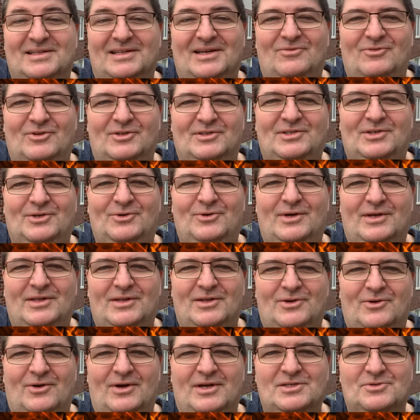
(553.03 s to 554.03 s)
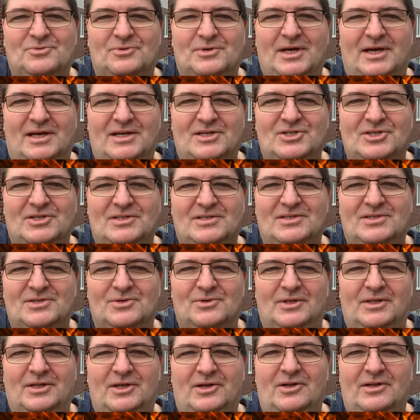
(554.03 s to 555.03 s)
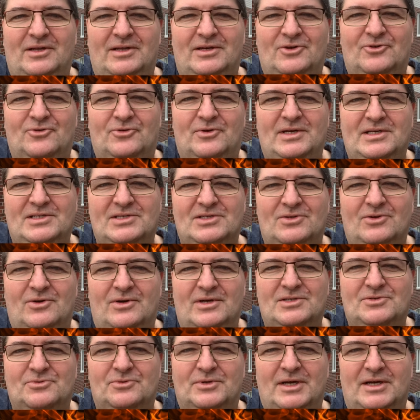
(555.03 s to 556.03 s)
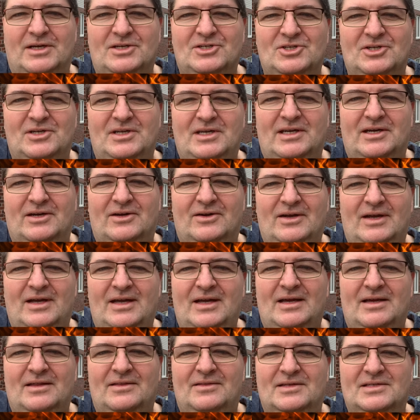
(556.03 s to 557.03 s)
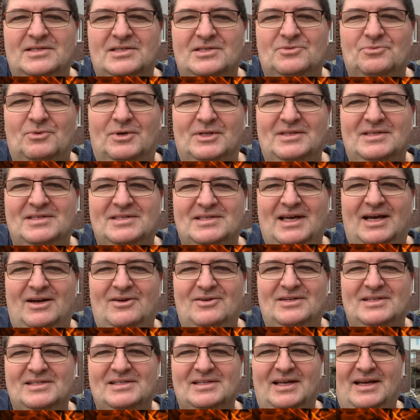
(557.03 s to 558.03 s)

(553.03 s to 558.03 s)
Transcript: level 2 on the noise reduction, so a little increased noise reduction here. This is what the sound is